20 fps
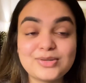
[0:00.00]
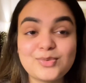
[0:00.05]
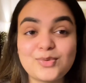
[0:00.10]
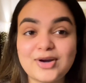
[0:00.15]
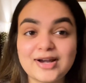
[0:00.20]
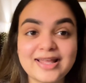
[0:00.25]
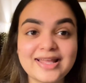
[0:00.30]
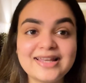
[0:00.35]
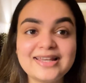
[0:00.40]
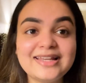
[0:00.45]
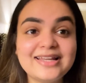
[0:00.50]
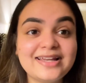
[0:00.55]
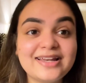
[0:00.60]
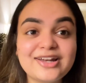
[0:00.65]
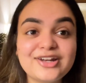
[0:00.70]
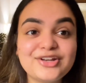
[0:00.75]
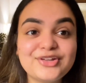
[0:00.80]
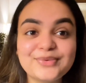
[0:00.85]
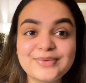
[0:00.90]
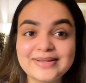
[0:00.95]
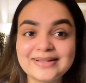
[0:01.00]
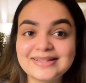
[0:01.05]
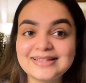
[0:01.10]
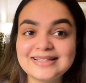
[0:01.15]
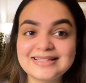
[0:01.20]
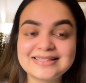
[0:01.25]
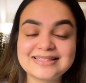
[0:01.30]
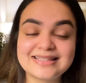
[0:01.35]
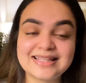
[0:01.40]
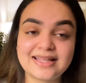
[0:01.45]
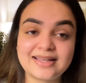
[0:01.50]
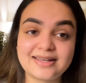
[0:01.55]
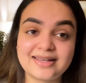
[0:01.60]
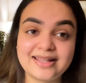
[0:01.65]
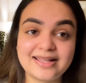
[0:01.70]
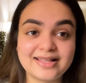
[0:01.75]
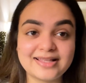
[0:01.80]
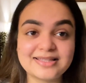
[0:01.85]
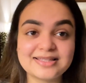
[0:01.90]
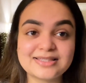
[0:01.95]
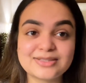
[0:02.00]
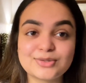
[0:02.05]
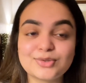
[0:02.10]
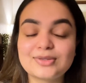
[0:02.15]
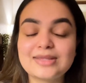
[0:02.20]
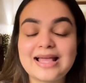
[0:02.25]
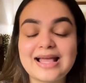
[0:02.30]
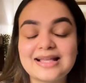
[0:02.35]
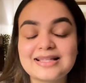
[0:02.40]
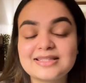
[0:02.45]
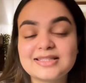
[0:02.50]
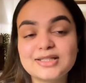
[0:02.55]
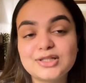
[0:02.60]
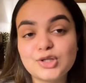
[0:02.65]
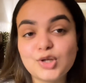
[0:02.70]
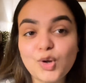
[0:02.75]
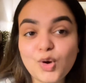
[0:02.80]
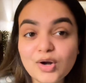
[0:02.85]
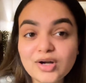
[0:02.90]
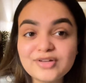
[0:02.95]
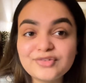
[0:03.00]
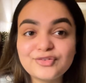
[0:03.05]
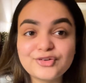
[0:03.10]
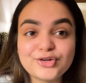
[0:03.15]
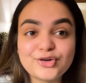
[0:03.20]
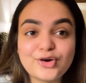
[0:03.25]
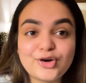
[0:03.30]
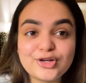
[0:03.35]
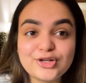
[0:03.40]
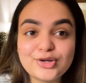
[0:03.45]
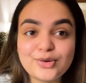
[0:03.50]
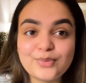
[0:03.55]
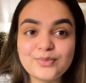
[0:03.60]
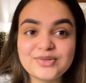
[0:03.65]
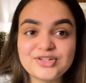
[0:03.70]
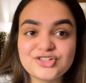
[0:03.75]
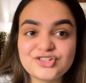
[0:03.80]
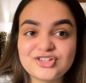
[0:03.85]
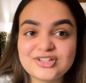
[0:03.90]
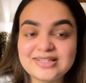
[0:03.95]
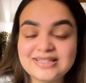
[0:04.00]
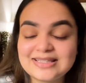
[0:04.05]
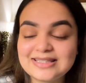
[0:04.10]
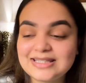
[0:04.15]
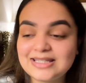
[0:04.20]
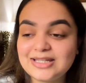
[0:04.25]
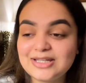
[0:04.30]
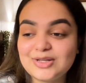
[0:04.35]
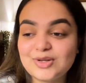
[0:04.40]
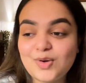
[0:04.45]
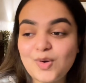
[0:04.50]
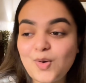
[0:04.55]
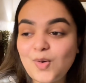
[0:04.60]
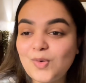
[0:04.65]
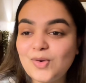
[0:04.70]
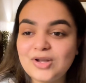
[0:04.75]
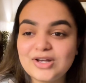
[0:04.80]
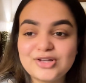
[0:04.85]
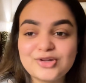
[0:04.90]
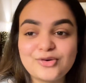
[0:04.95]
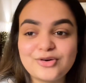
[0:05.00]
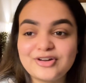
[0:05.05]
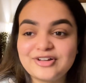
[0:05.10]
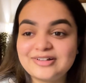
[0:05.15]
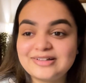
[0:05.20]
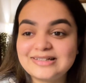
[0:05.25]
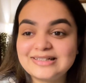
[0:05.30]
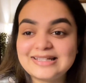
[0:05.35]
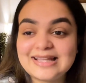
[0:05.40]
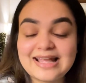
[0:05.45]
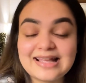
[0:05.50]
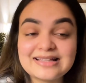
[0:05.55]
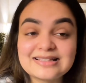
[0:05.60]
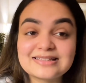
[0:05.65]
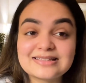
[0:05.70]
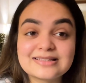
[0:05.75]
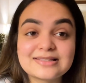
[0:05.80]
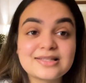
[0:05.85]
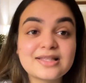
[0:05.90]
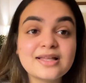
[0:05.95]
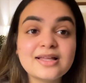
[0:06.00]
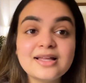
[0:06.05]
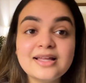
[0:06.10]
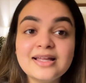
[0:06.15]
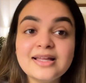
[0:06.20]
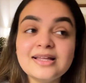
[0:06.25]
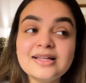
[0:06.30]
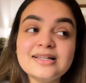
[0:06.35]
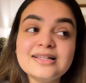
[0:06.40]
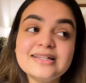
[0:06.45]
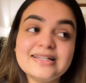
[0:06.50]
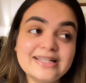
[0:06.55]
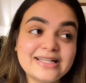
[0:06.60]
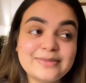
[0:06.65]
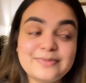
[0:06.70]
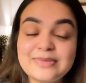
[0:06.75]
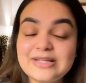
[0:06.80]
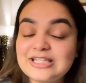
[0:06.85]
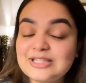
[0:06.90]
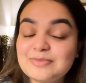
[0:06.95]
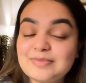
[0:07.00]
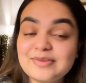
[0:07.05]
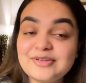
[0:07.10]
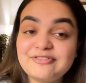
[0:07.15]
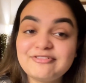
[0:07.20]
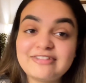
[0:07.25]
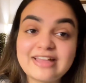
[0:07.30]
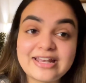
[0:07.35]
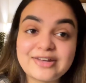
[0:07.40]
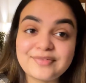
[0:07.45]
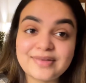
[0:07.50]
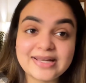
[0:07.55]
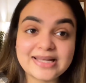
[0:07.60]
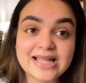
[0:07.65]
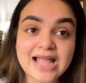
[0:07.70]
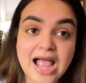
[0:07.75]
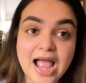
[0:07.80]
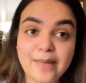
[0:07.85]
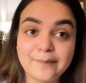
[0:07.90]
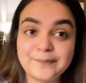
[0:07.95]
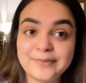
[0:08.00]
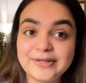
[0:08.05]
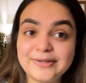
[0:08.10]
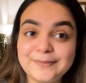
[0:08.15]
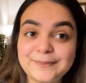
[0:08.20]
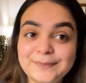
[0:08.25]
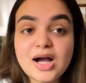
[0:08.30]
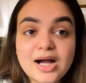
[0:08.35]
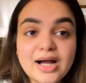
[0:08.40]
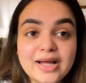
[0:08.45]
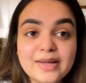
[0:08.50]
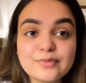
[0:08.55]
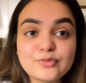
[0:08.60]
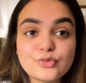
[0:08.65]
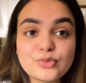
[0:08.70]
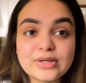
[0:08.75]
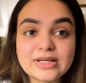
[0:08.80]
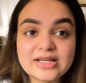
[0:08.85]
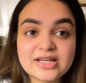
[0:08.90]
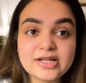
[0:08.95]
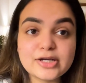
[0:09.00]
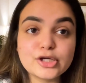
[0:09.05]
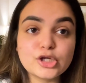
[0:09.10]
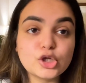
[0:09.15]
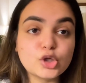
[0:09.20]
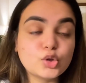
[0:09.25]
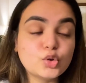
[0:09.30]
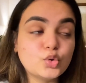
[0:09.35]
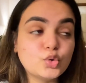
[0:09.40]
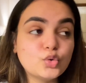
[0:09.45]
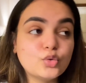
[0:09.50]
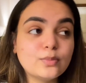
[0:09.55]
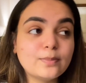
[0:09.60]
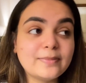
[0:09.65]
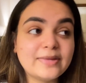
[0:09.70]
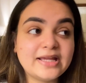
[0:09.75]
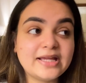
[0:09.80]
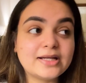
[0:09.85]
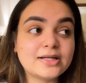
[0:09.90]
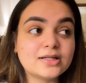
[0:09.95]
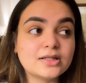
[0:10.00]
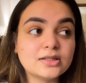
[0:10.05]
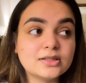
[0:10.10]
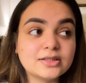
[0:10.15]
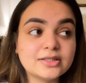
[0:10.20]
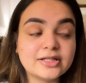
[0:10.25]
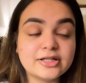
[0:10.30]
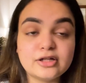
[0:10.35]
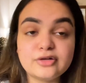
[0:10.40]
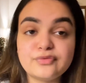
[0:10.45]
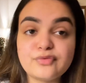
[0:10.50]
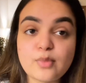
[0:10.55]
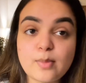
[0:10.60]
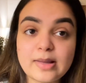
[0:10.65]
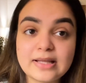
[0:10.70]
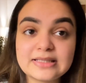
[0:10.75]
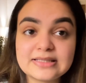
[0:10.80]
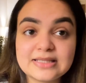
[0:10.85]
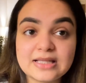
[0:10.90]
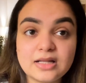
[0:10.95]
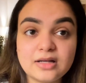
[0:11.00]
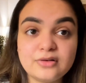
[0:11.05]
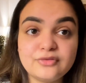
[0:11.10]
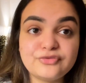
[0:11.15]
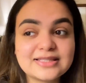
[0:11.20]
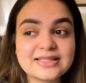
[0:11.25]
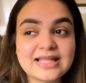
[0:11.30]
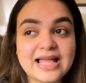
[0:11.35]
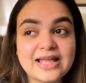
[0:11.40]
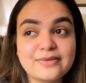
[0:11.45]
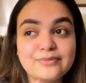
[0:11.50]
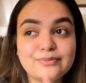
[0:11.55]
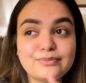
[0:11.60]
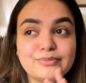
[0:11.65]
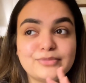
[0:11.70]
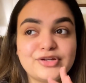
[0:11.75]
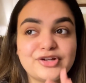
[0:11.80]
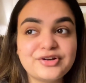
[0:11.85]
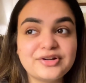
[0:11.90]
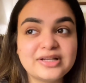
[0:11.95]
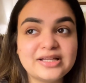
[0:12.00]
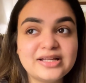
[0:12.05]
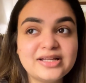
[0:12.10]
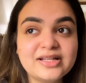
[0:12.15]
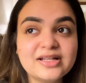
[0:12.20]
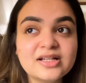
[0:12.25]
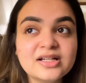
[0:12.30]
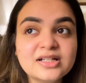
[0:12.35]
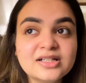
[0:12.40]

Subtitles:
what I needed during these sick days. So thanks a lot for all your wishes and all your texts. It makes me very, very happy. I'm quickly gonna go make dinner for myself. I'm really